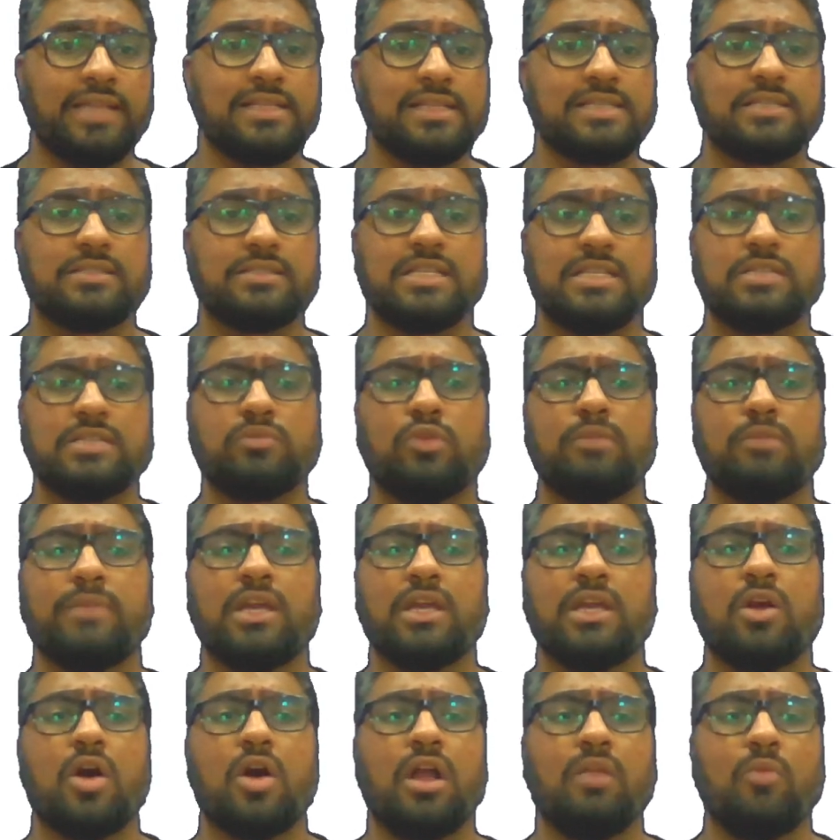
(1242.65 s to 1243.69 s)
This would
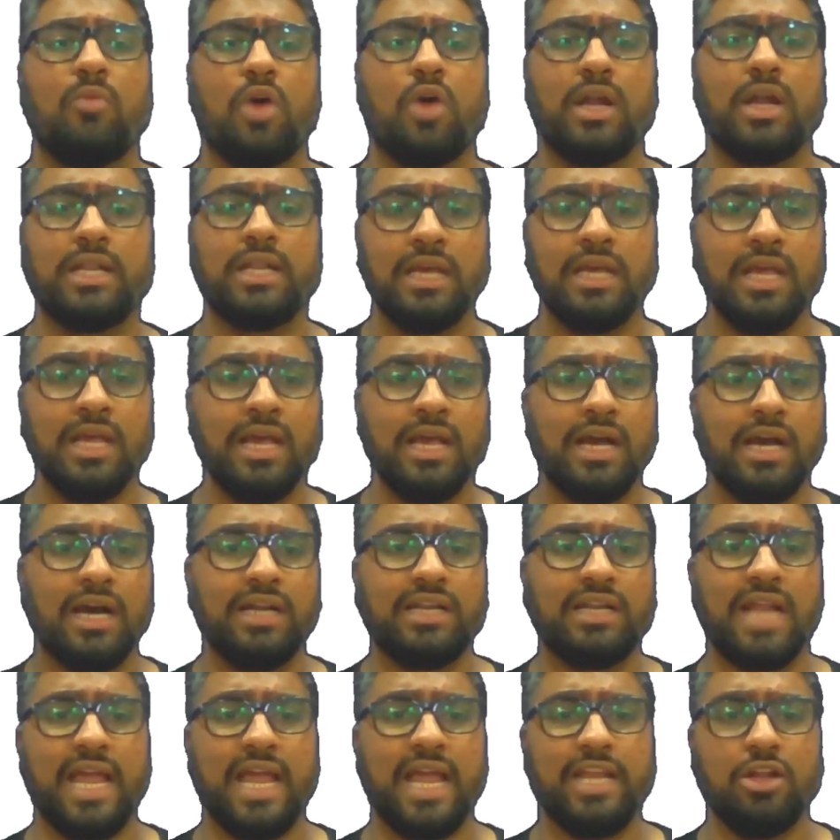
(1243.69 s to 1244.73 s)
be called what? A
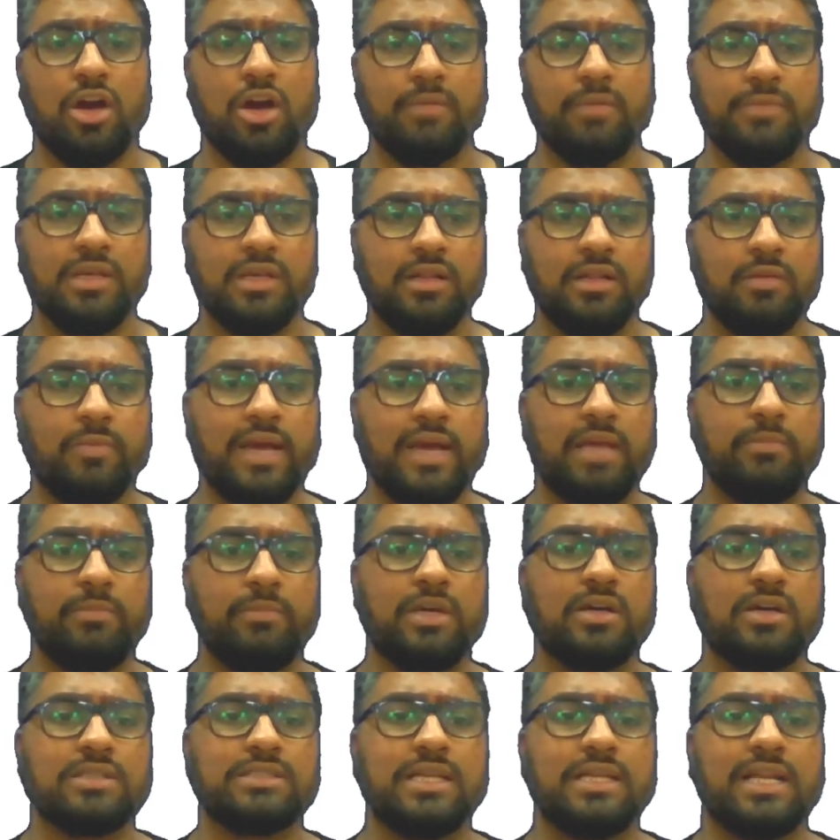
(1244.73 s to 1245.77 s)
trinomial. Why?
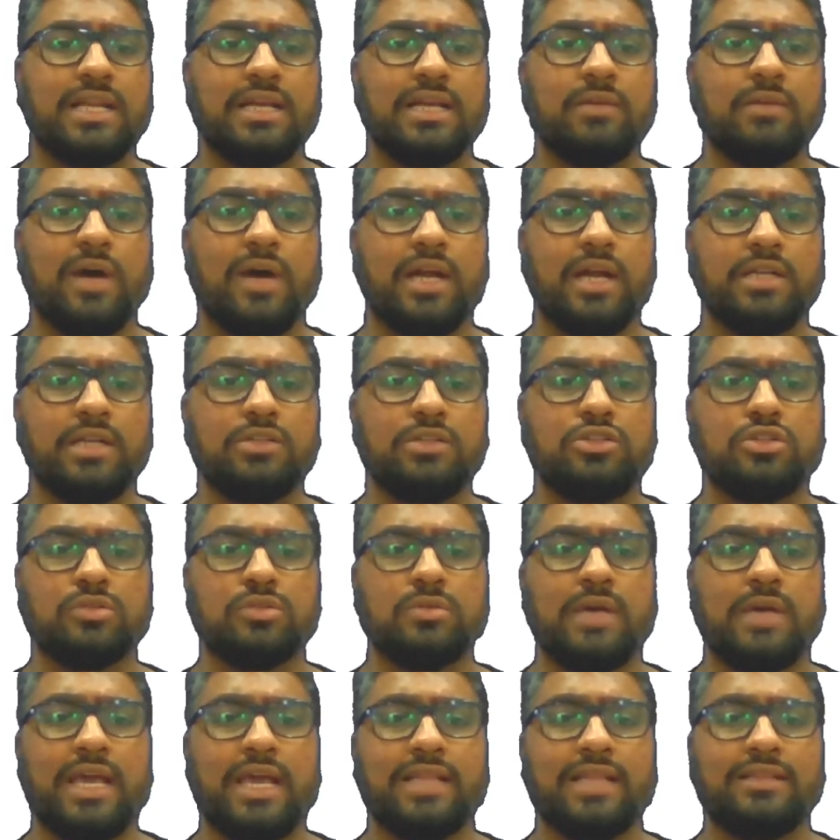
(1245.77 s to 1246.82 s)
Because there are 1,
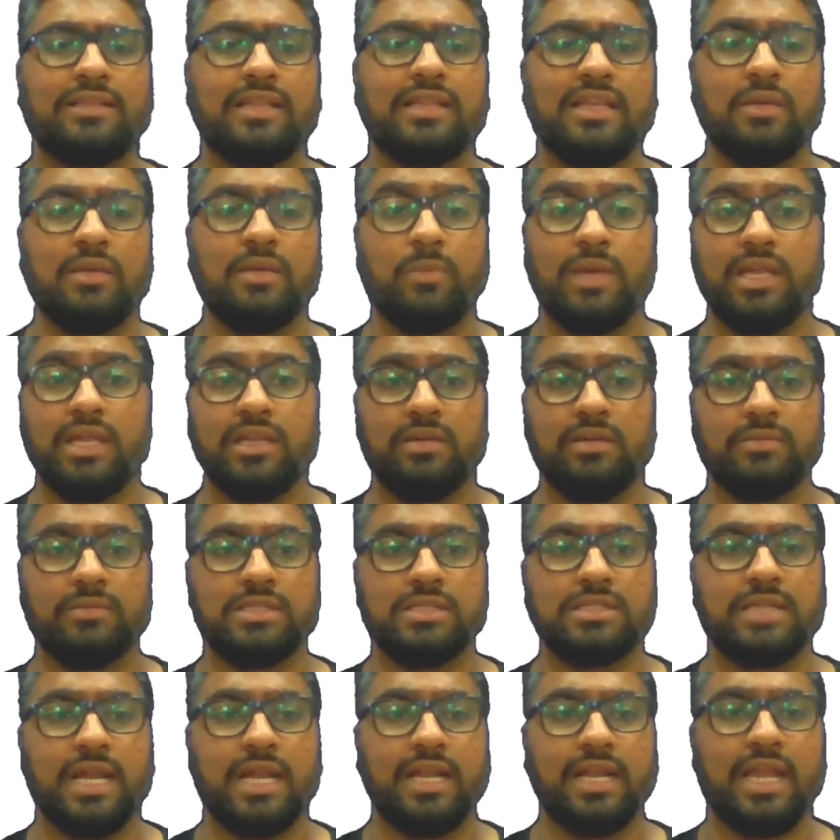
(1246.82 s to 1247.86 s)
2, and 3
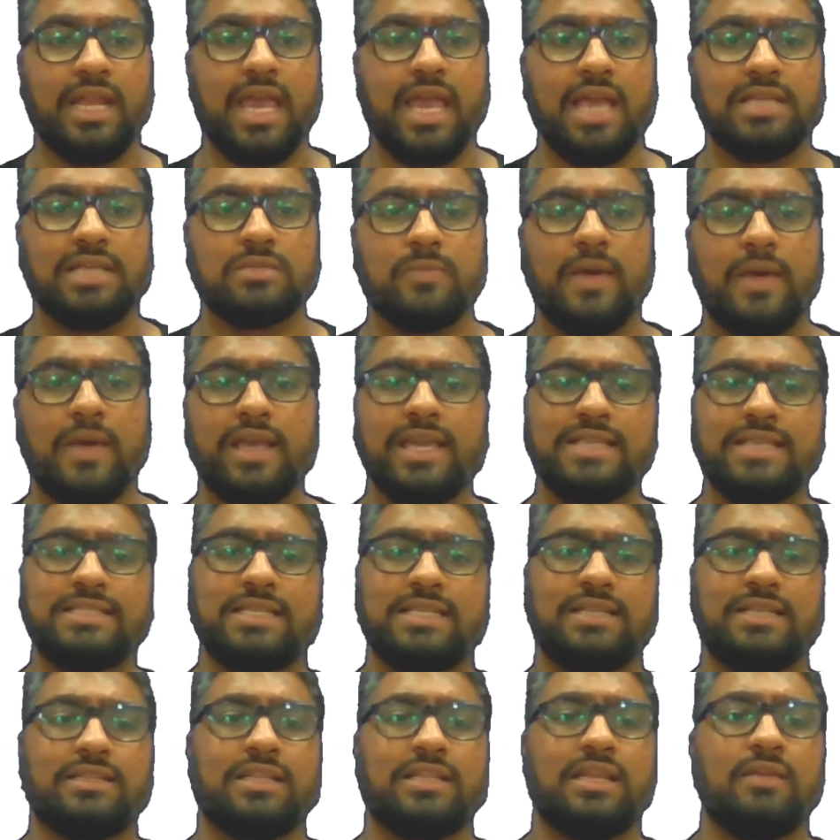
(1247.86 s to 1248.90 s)
variables, right? X, Y, and
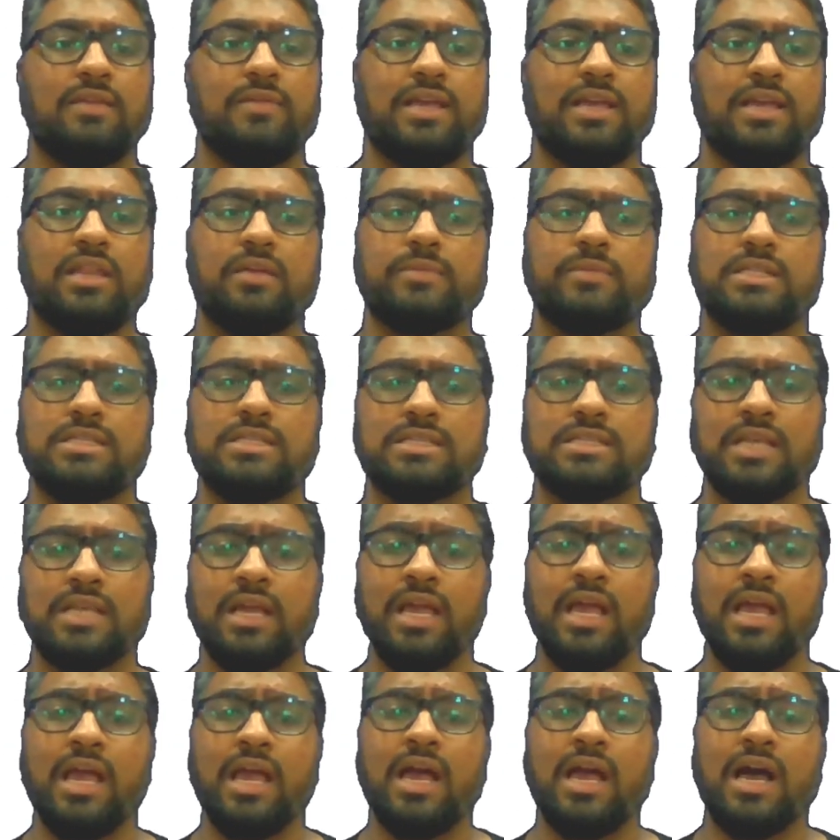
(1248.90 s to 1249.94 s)
Z, 3 variables.
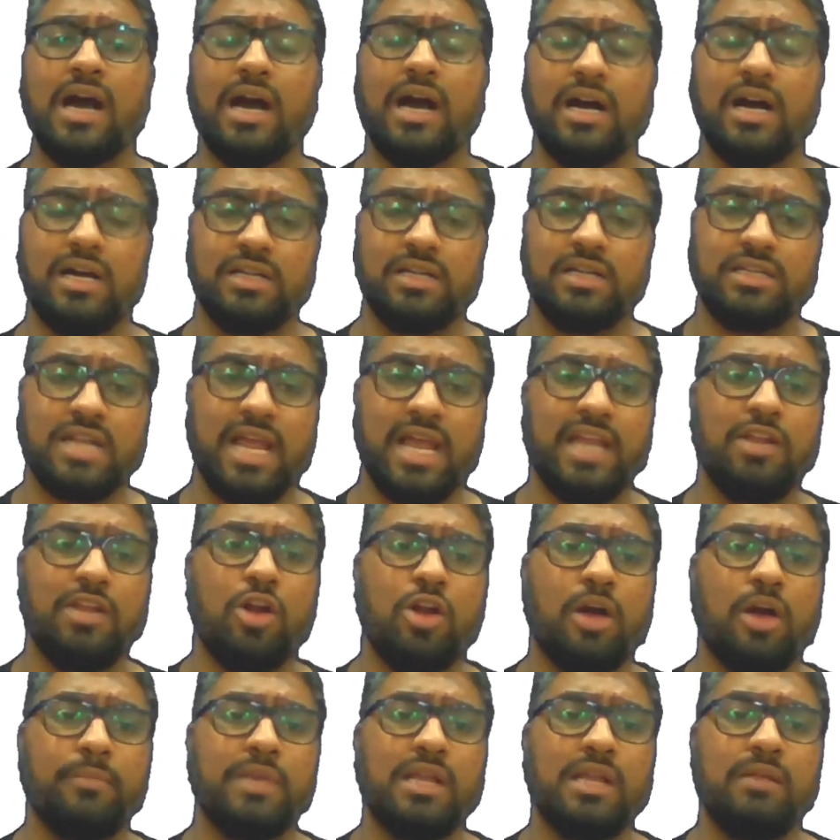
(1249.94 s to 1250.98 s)

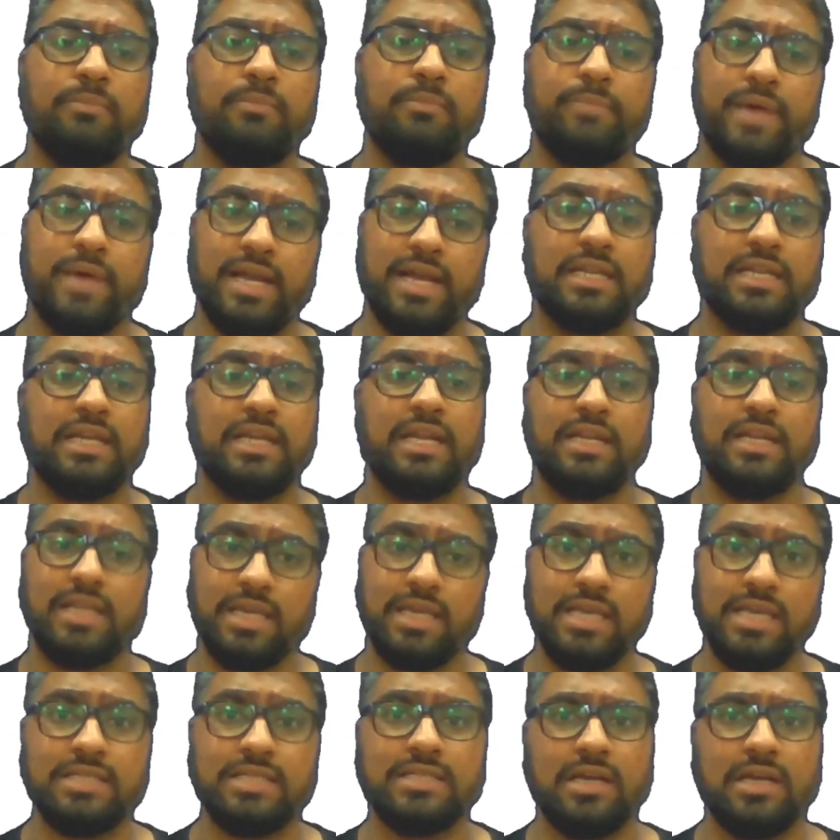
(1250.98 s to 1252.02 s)
Trinomial, but it
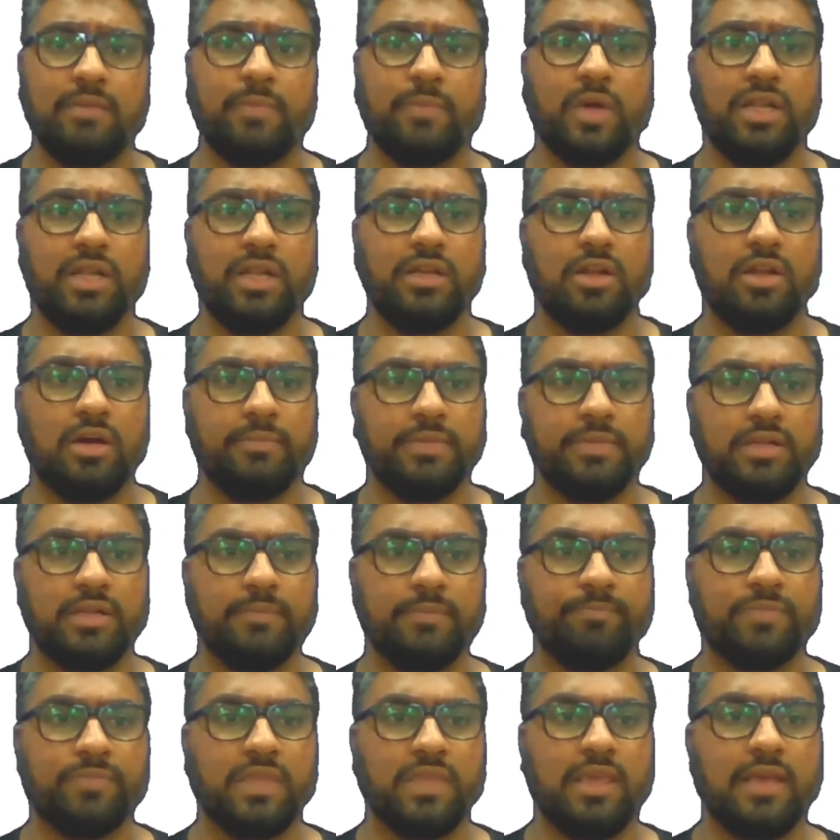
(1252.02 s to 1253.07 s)
is a polynomial.
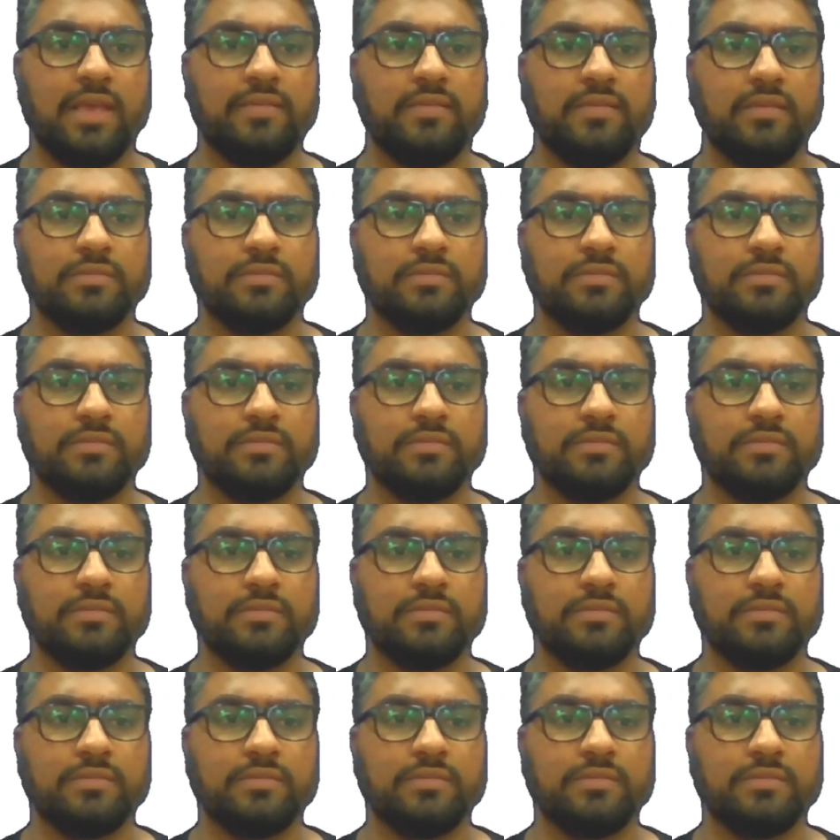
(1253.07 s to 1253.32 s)
Yes.